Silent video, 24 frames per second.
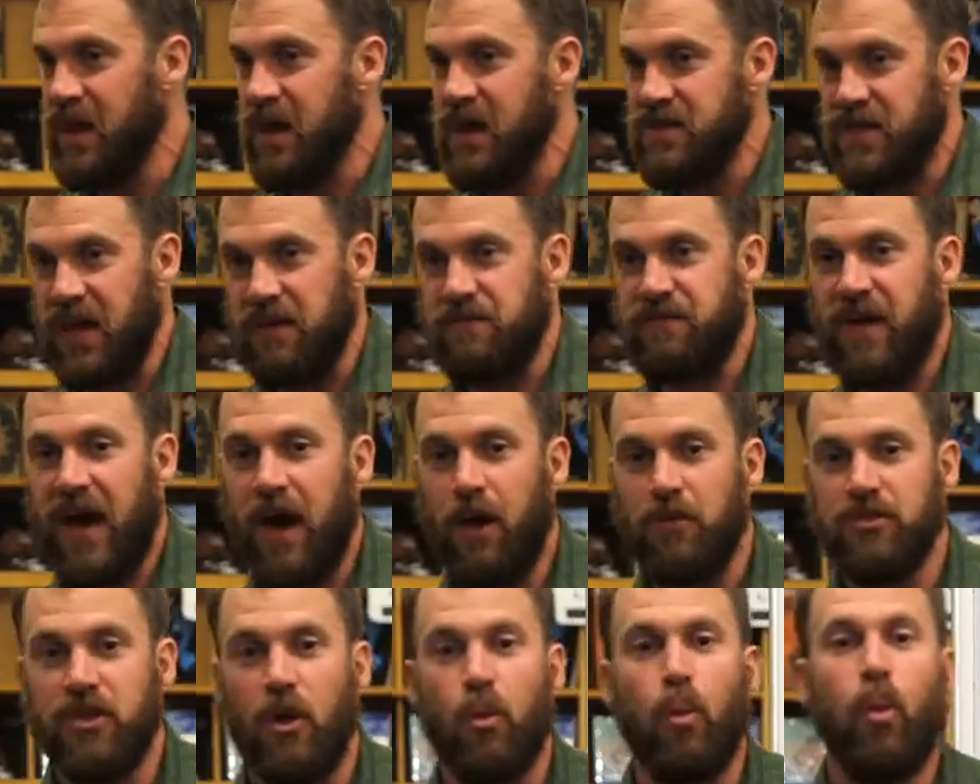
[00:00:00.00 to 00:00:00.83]
They
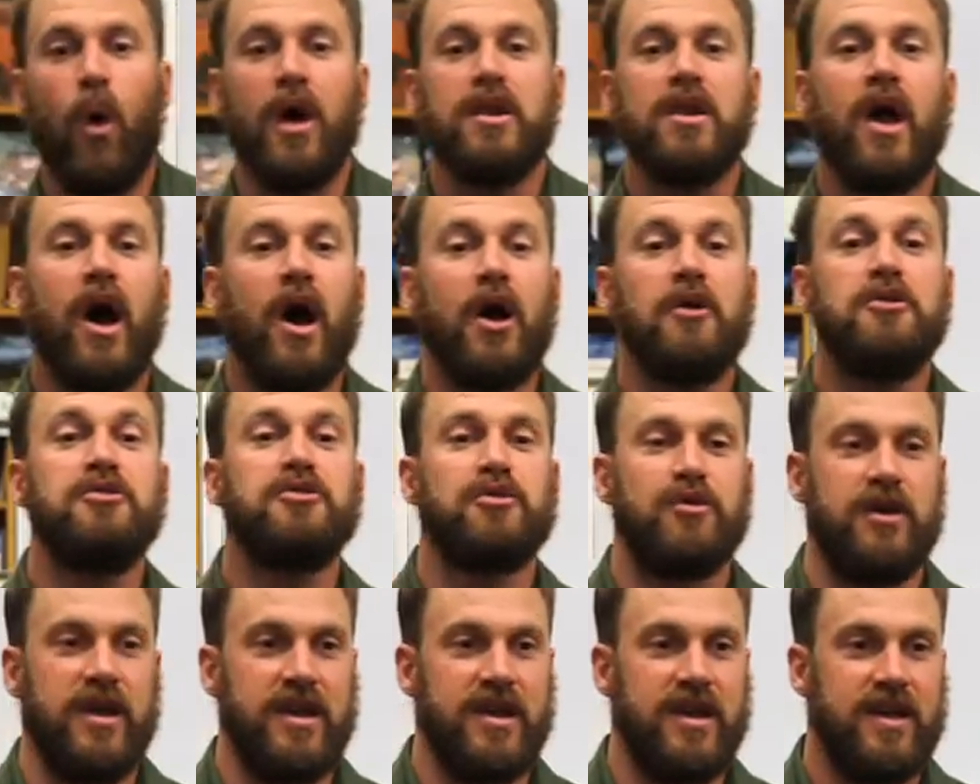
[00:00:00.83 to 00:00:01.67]
found the
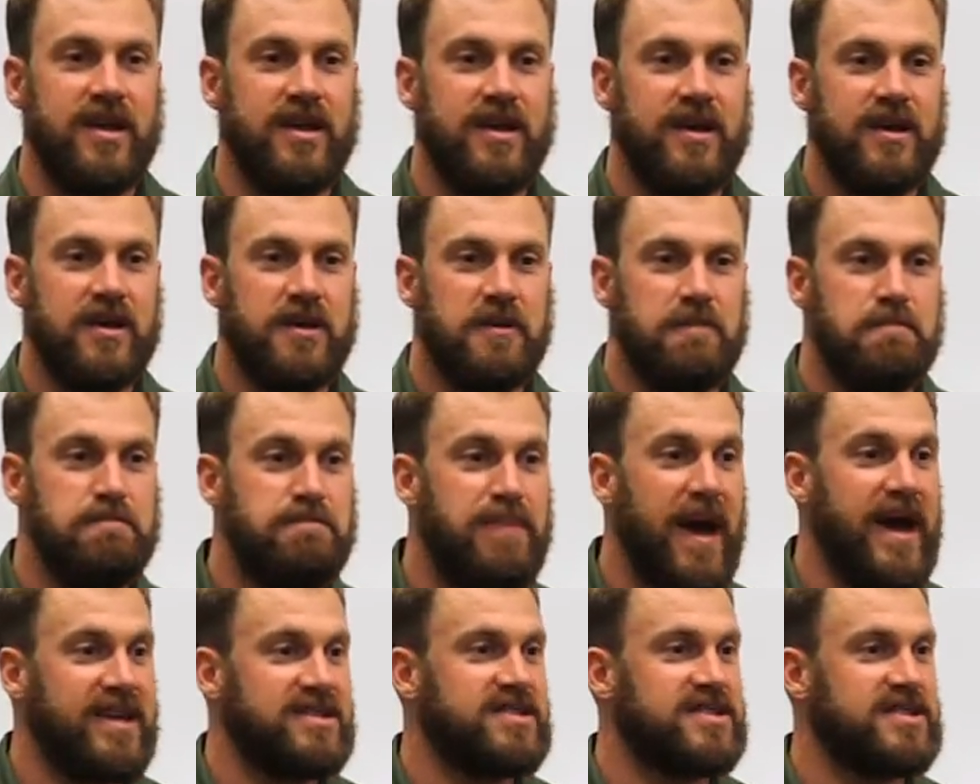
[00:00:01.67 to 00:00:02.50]
100
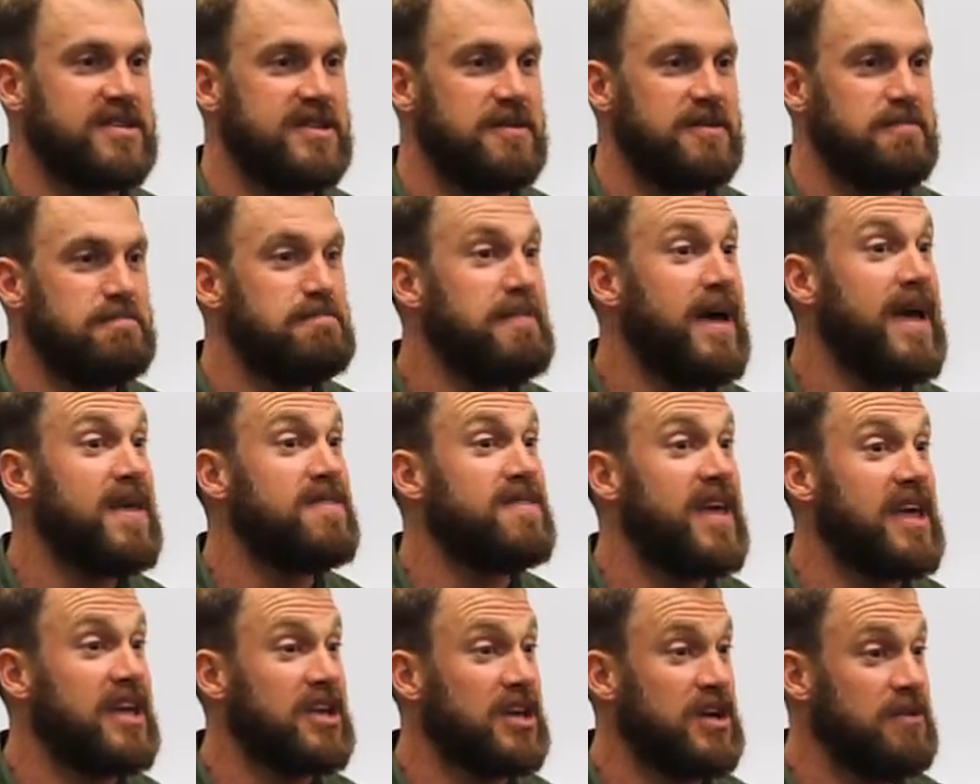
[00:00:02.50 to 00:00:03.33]
best men
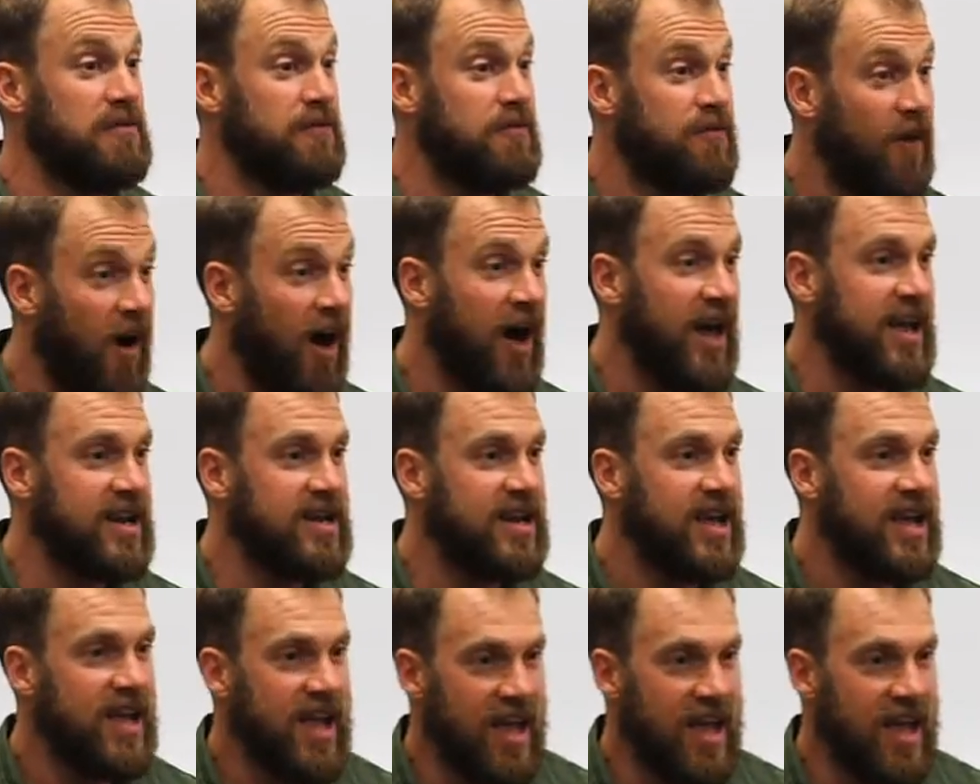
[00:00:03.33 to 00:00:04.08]
they could find,